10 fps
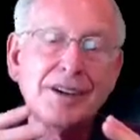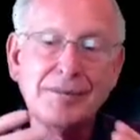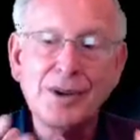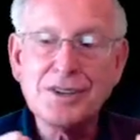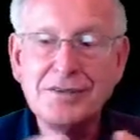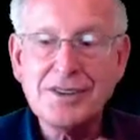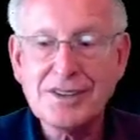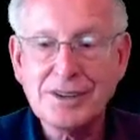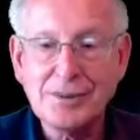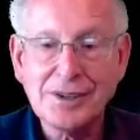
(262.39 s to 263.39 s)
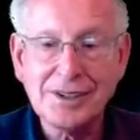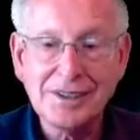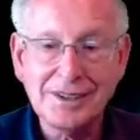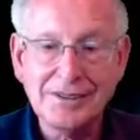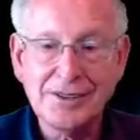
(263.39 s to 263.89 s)
Most of us in the world
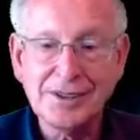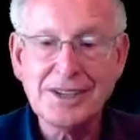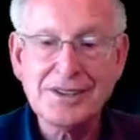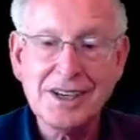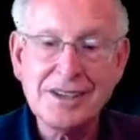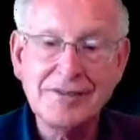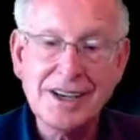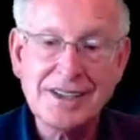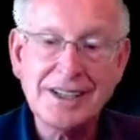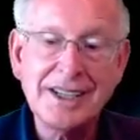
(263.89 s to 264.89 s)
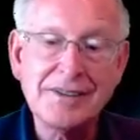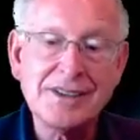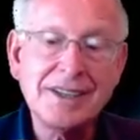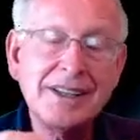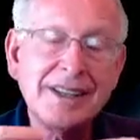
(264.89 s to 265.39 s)
of early stage investing have
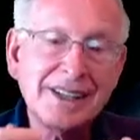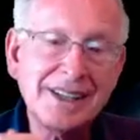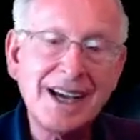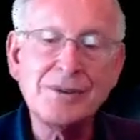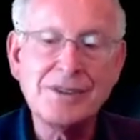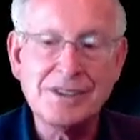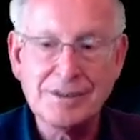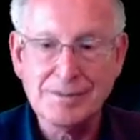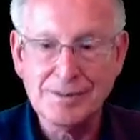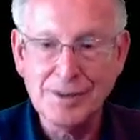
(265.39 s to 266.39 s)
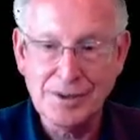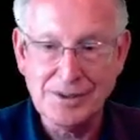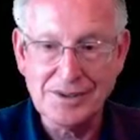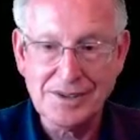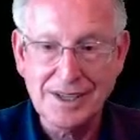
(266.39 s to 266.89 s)
seen thousands of
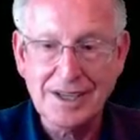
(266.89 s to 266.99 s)
proposals.